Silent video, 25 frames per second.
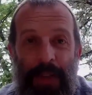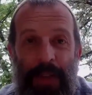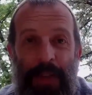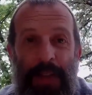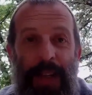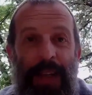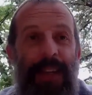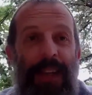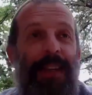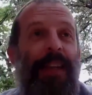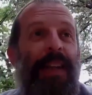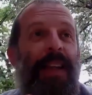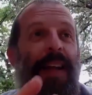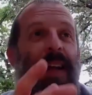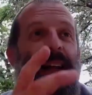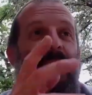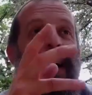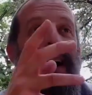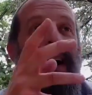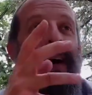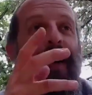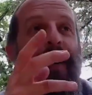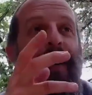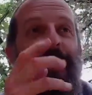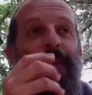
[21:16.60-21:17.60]
Right.
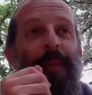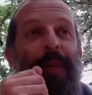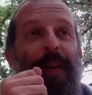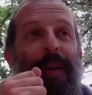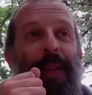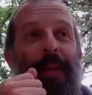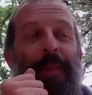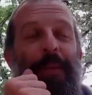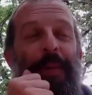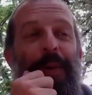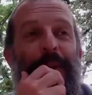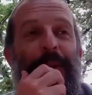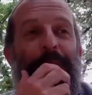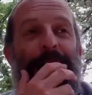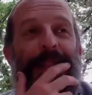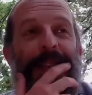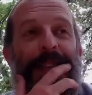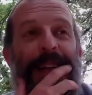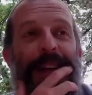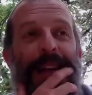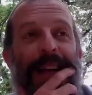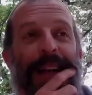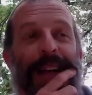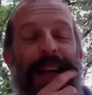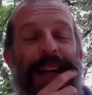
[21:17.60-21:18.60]
One of the most
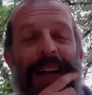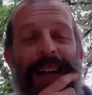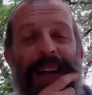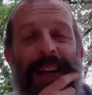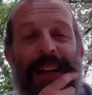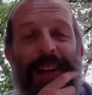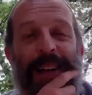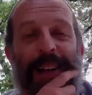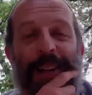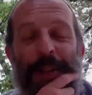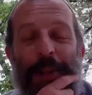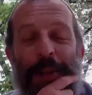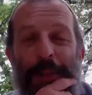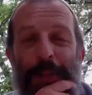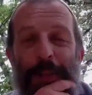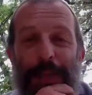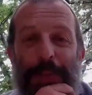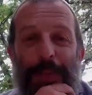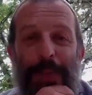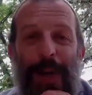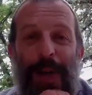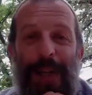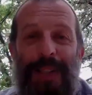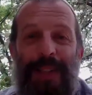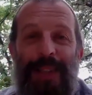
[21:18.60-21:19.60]
humorous
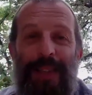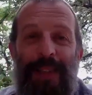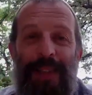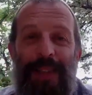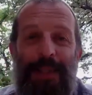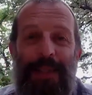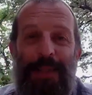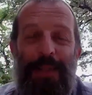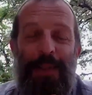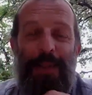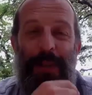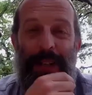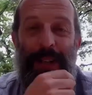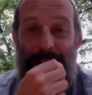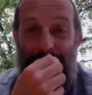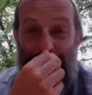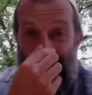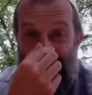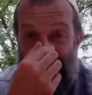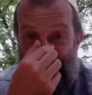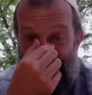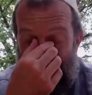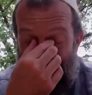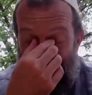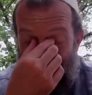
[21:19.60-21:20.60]
parts of the story, I
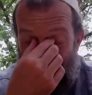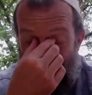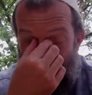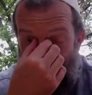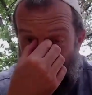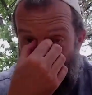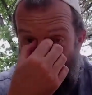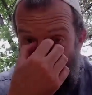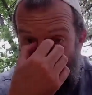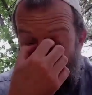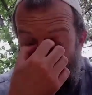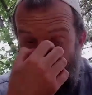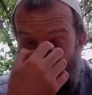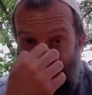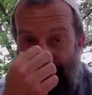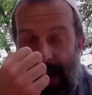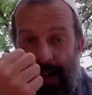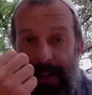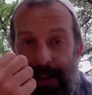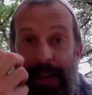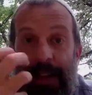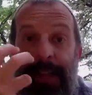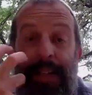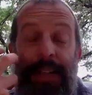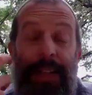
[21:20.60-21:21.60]
think, is
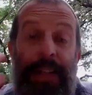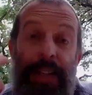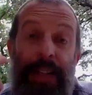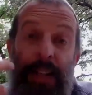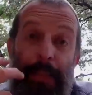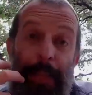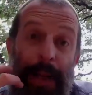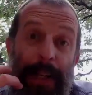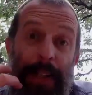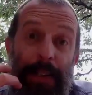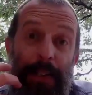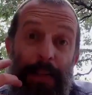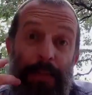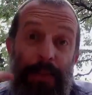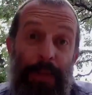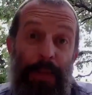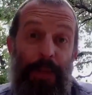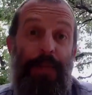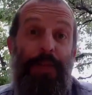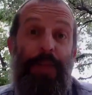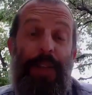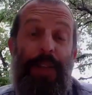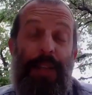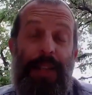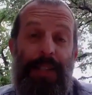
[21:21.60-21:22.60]
that they needed a
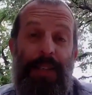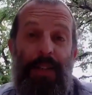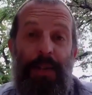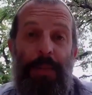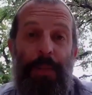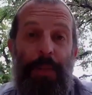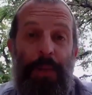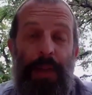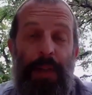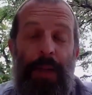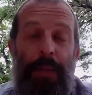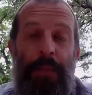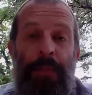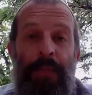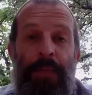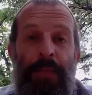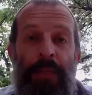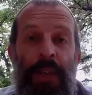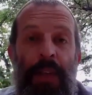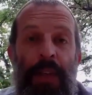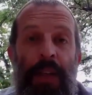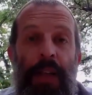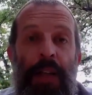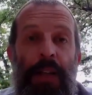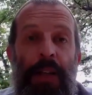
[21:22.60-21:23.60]
microphone for the ceremony.
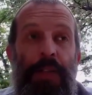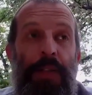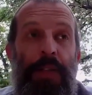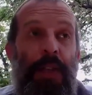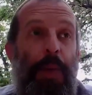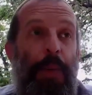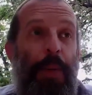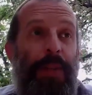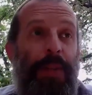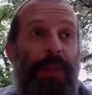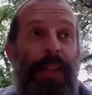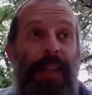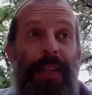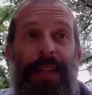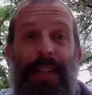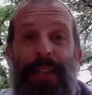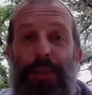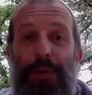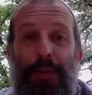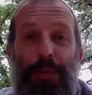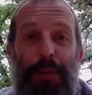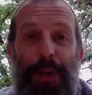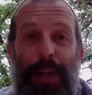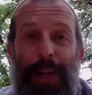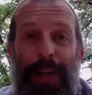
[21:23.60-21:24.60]
So they went to like
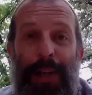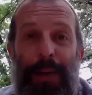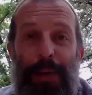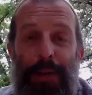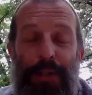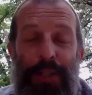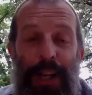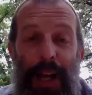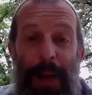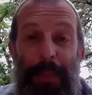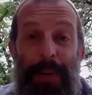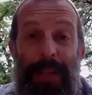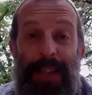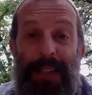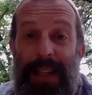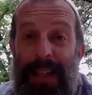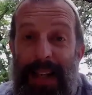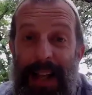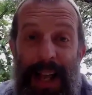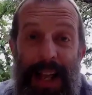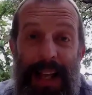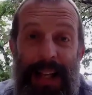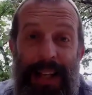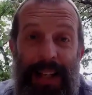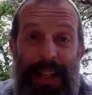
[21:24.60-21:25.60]
this radio shop and they said,
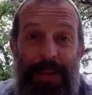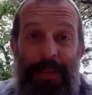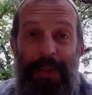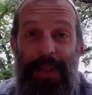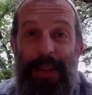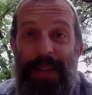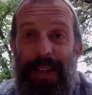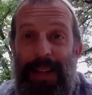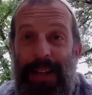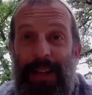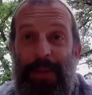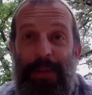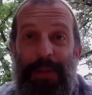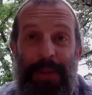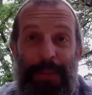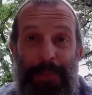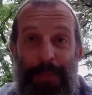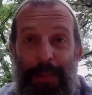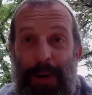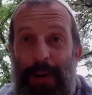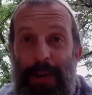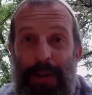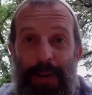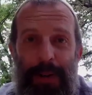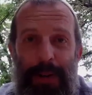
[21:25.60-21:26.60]
"Hey, can we
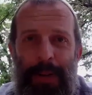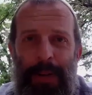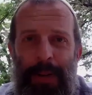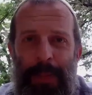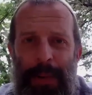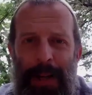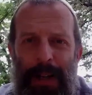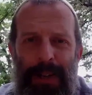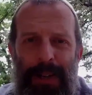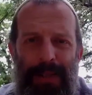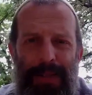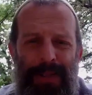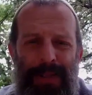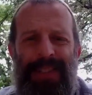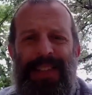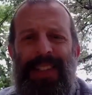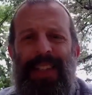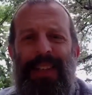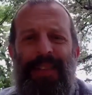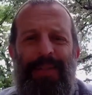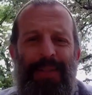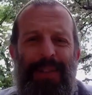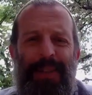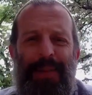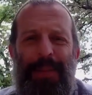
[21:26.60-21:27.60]
borrow a microphone?" I was
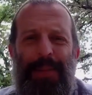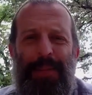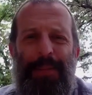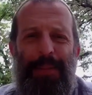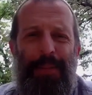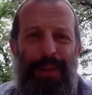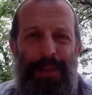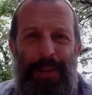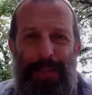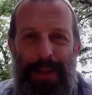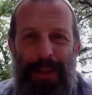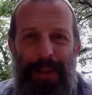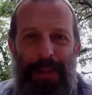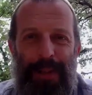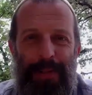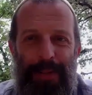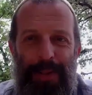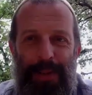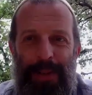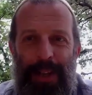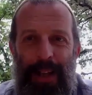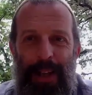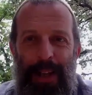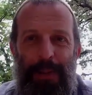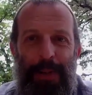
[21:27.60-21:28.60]
like, "What do you mean borrow a
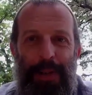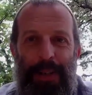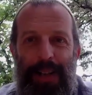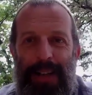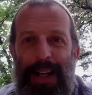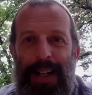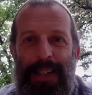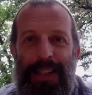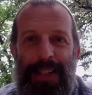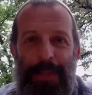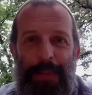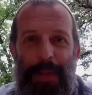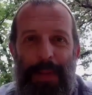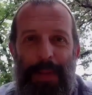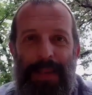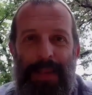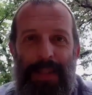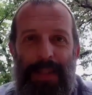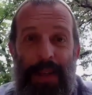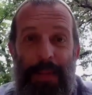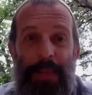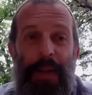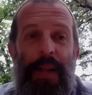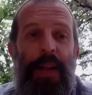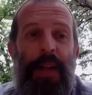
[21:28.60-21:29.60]
microphone? I don't want you guys to mess it
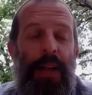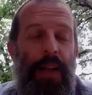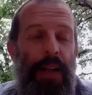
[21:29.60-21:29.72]
up."